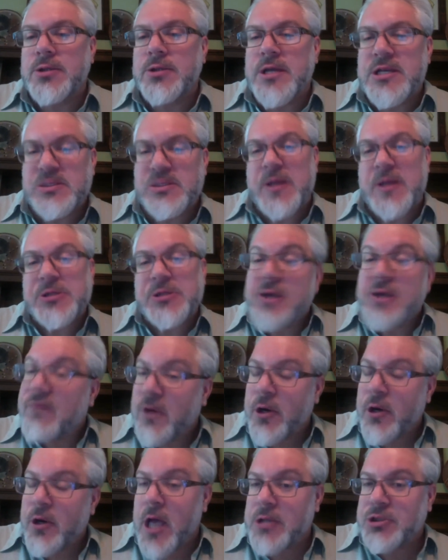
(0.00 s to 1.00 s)
especially if you're
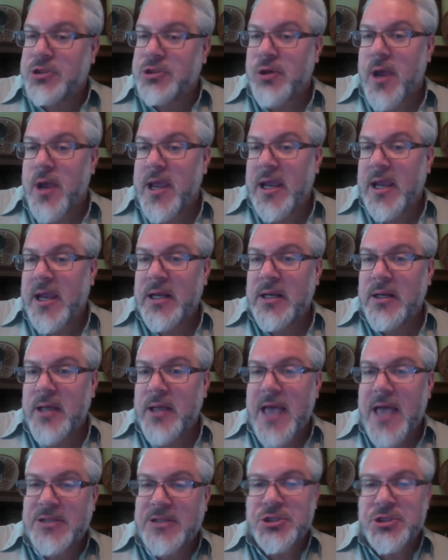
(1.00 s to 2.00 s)
not trained
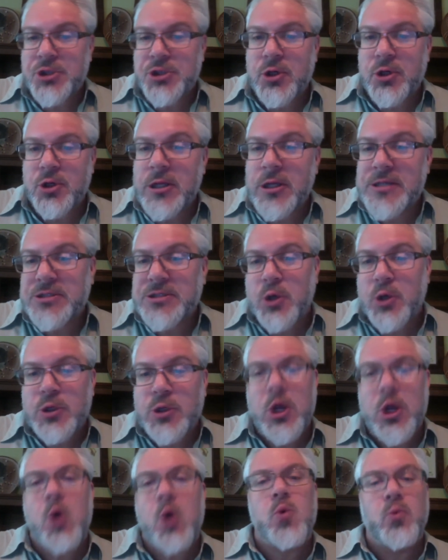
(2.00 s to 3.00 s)
as a journalist or
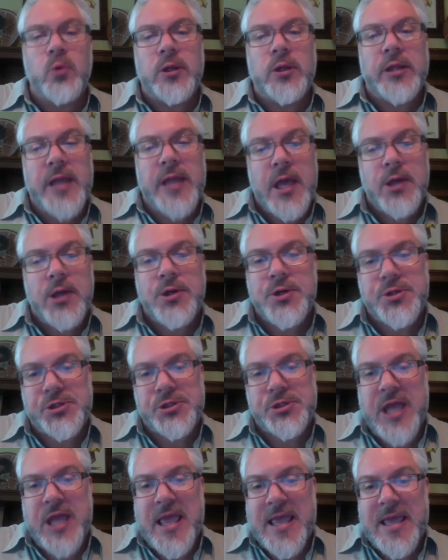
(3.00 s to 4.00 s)
don't really
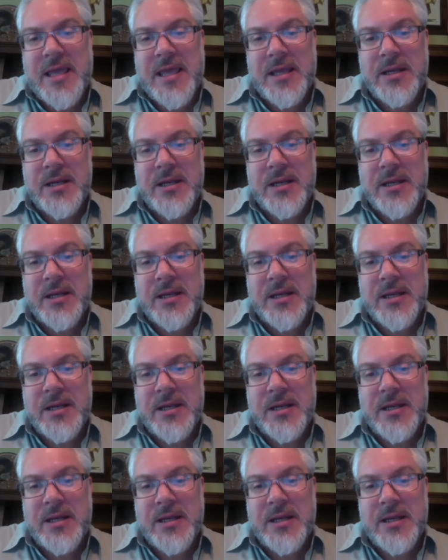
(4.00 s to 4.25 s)
understand.